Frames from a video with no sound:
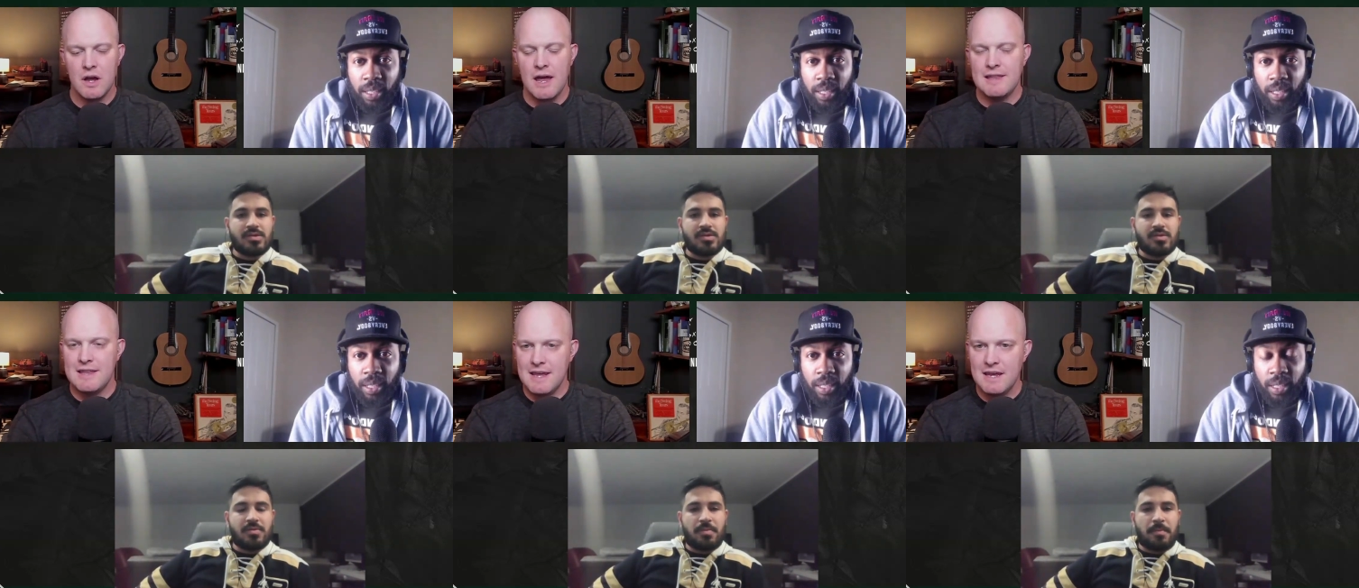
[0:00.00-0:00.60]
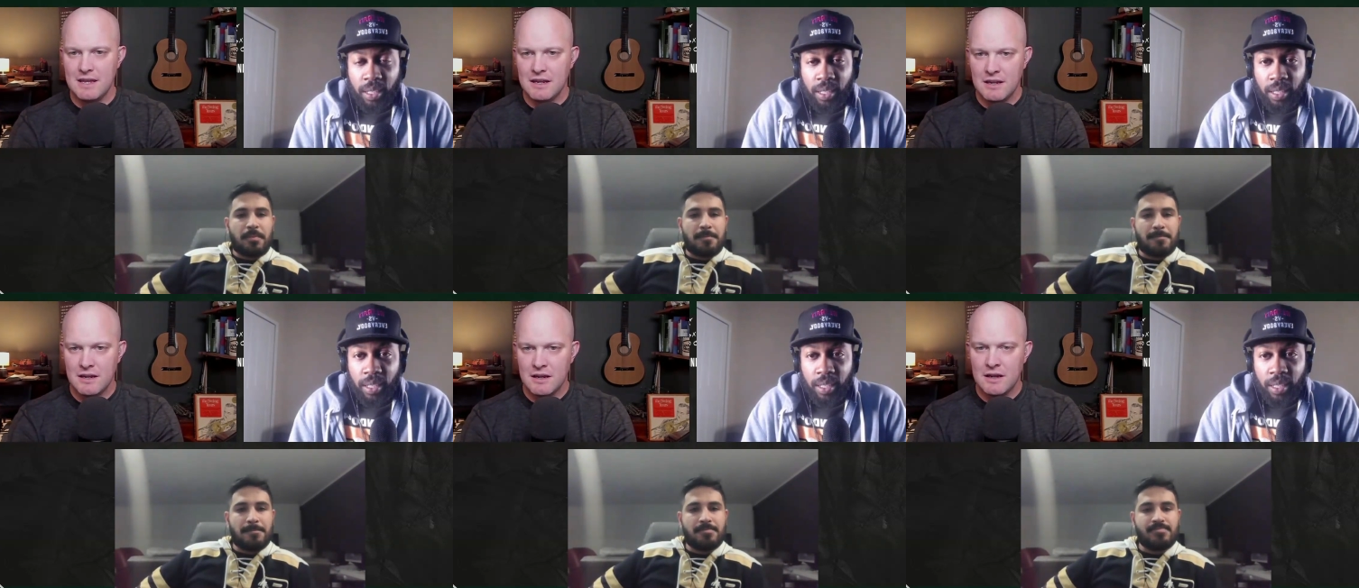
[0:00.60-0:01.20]
Speaker 1: And then,
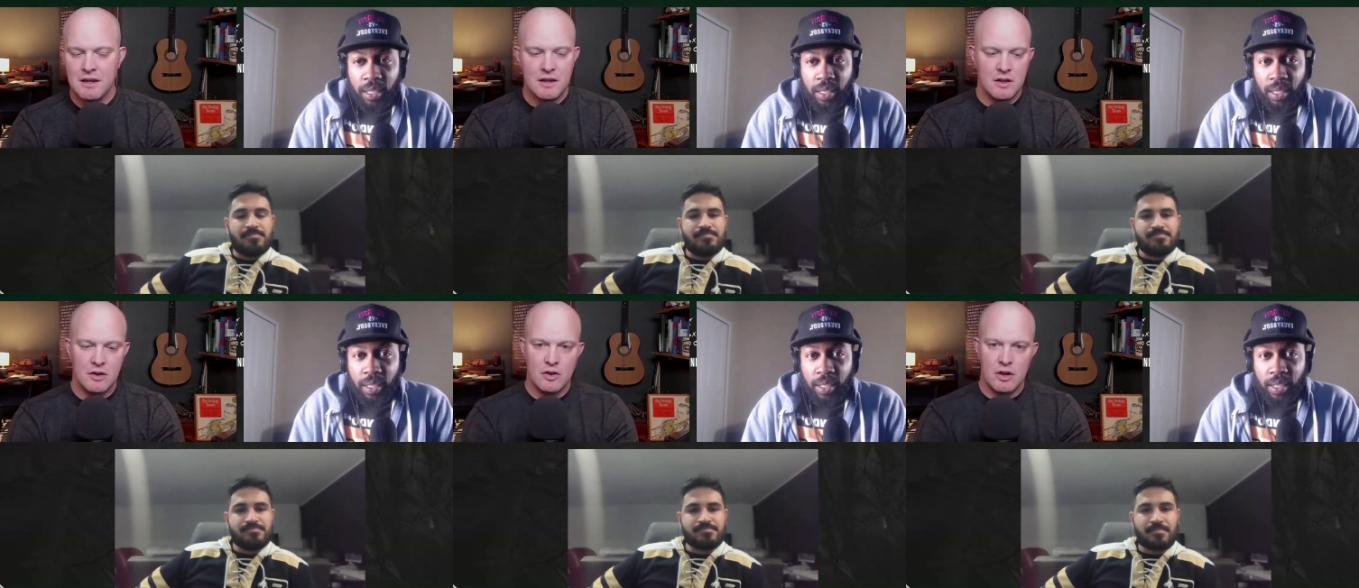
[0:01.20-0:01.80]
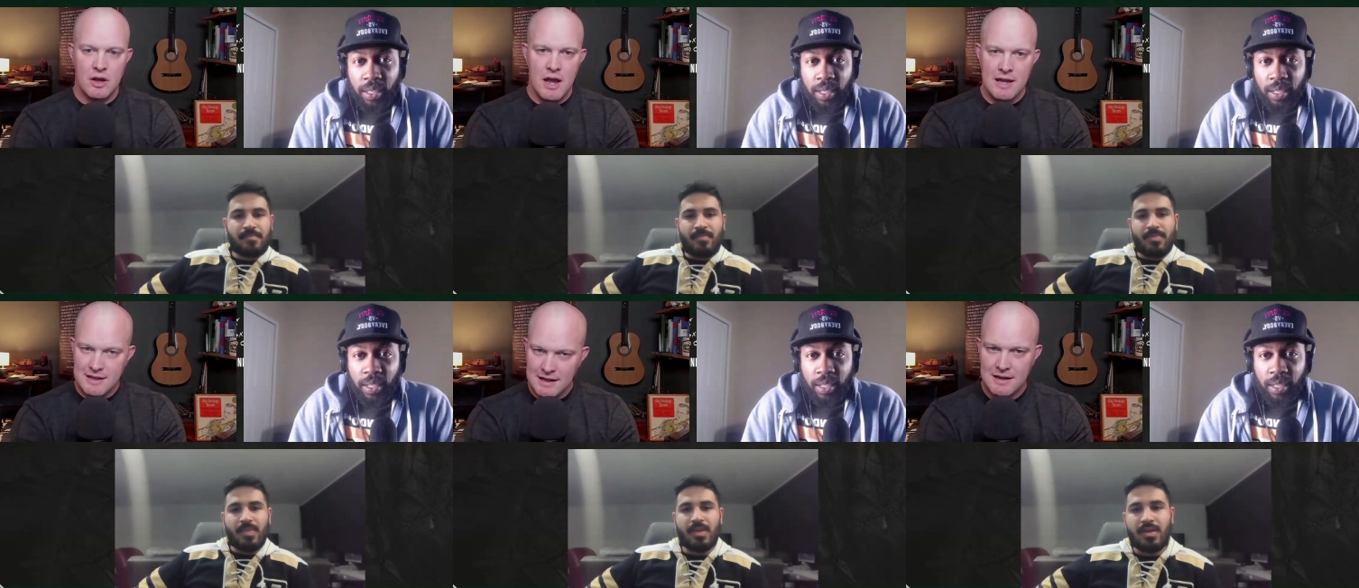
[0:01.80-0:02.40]

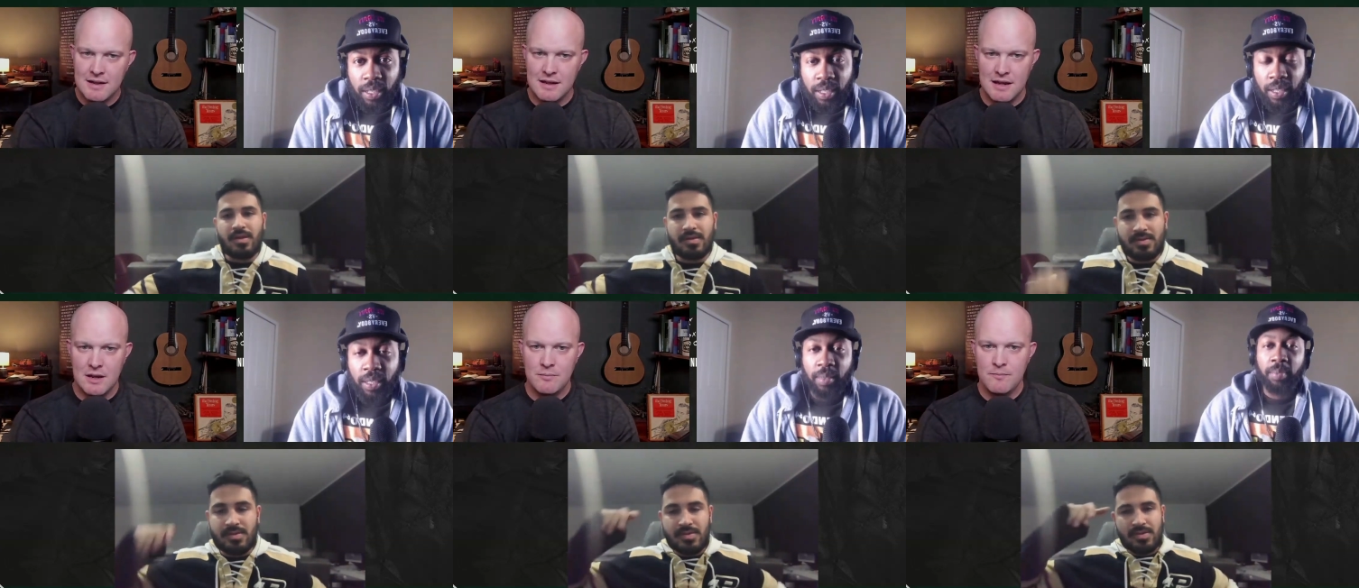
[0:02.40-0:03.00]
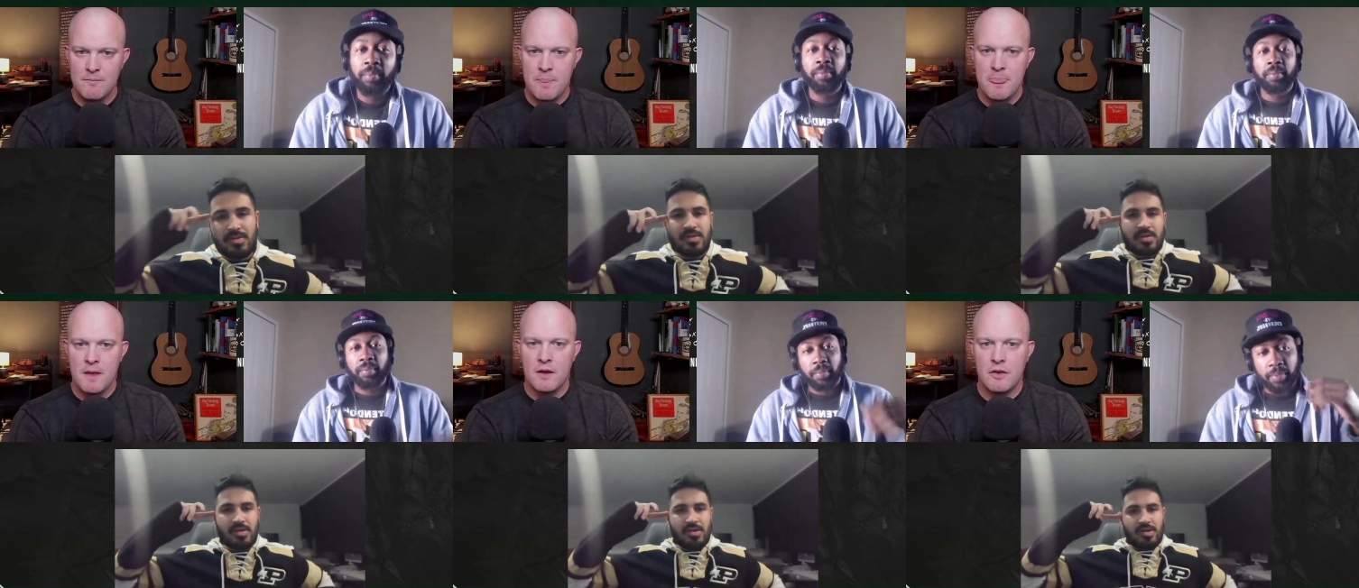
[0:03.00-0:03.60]
at the end of the game,
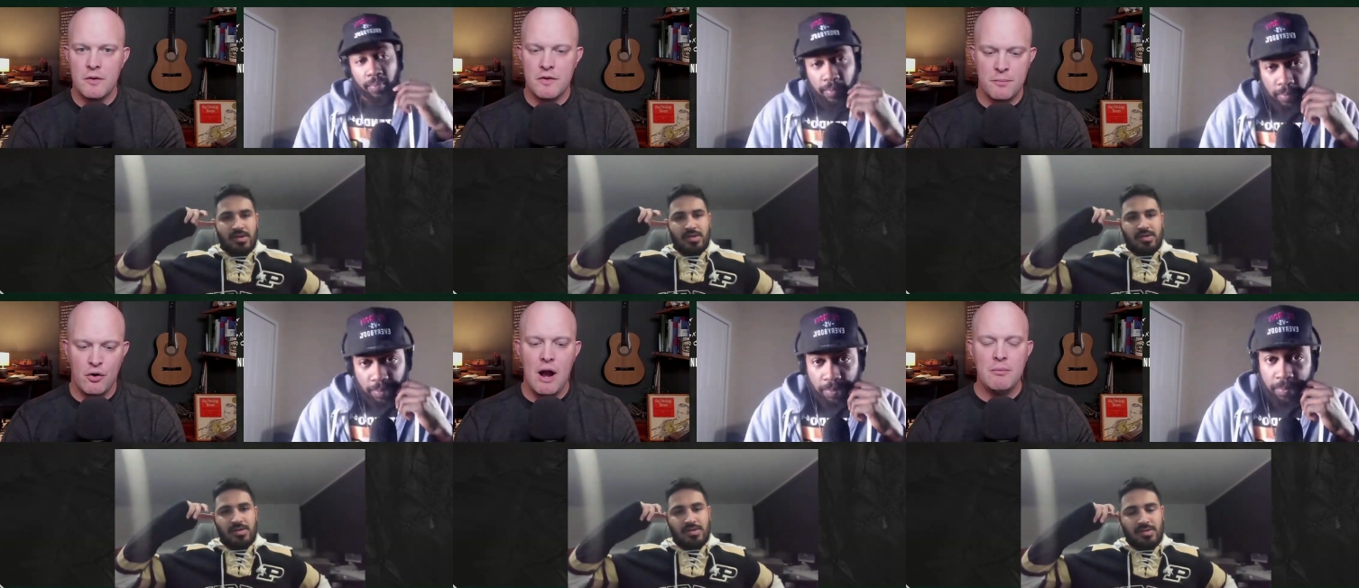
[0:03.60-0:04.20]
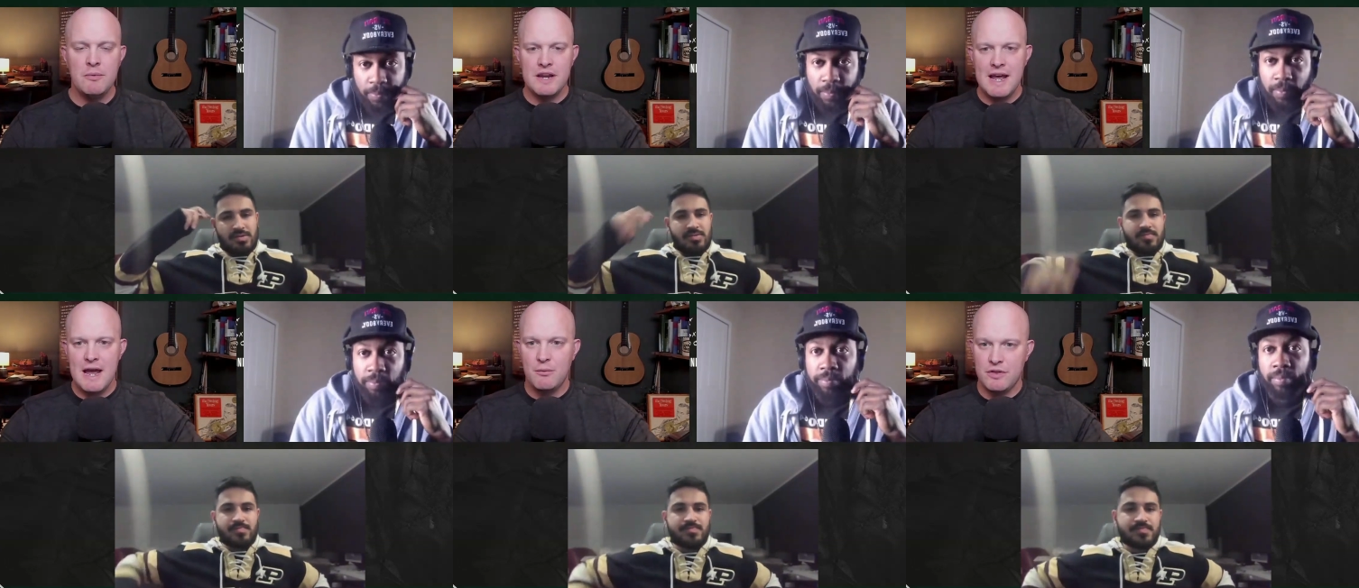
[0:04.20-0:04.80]
The the problem that
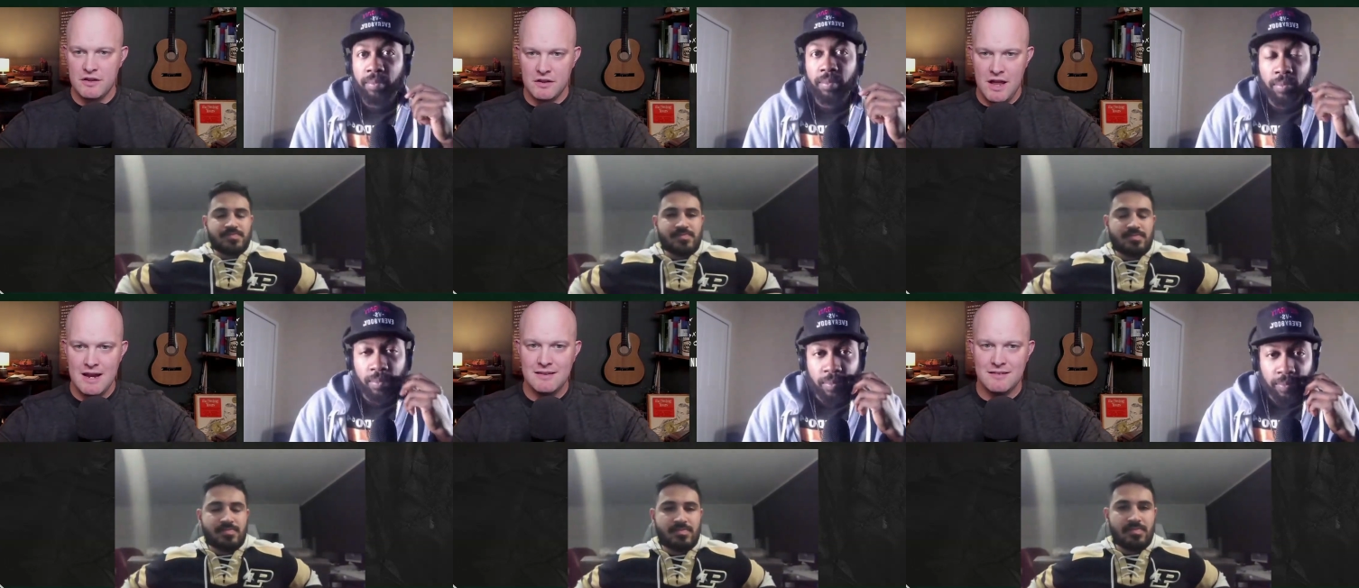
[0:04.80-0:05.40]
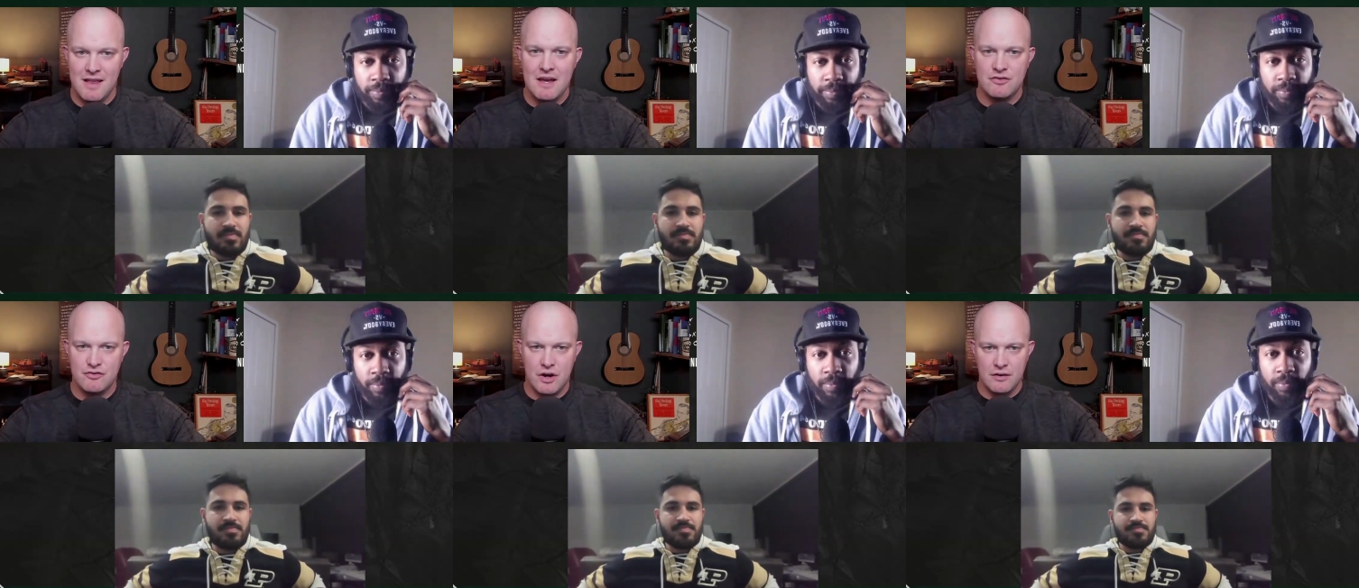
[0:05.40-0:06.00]
I had with the Lions'
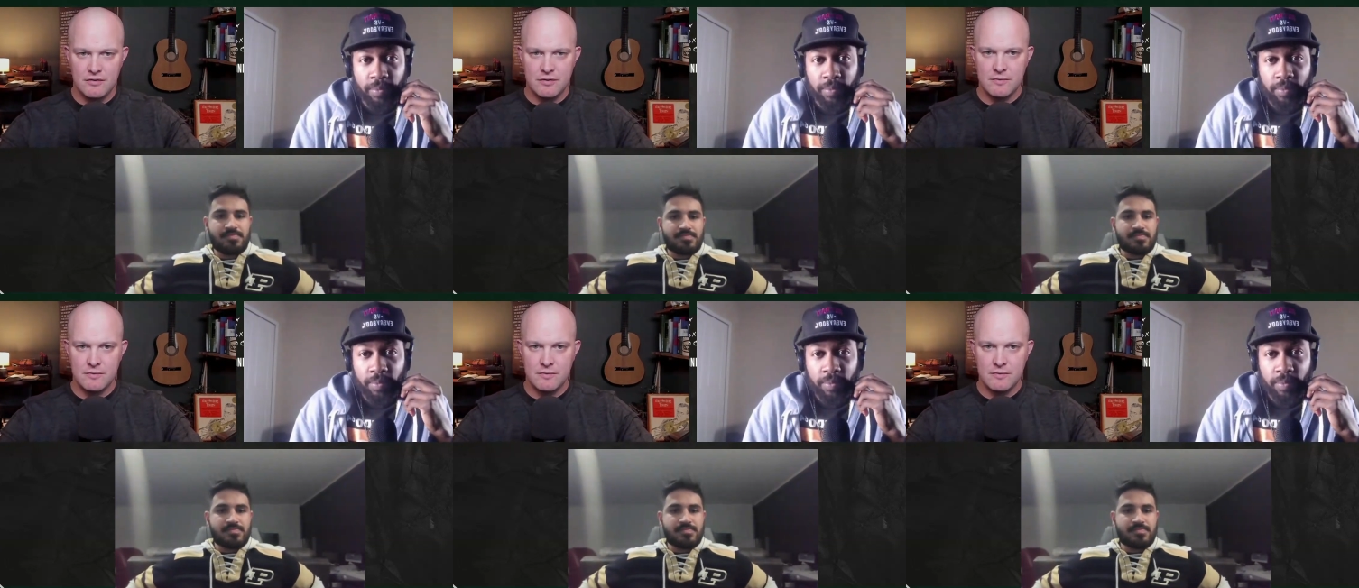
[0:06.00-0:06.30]
last drive